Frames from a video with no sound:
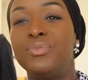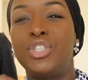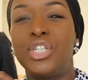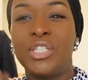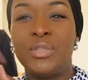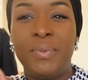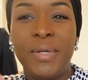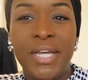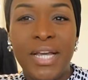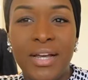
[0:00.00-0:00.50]

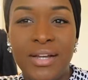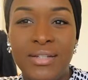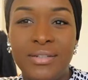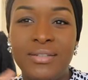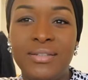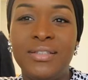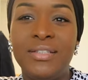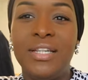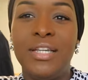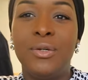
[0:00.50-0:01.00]
just
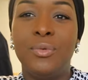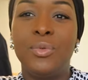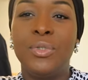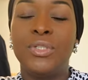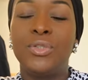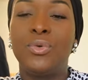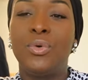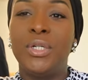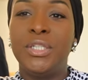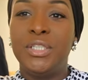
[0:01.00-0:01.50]
because it
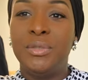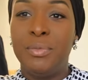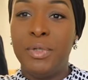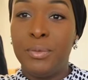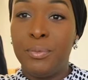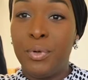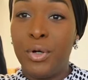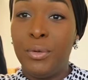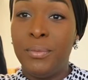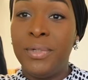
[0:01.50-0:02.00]
was going to be a
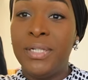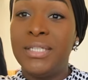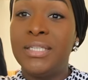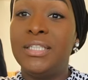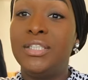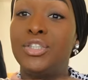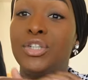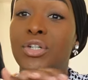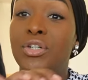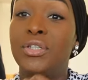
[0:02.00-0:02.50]

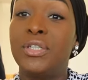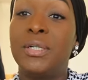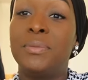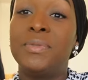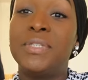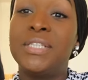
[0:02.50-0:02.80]
permanently turned up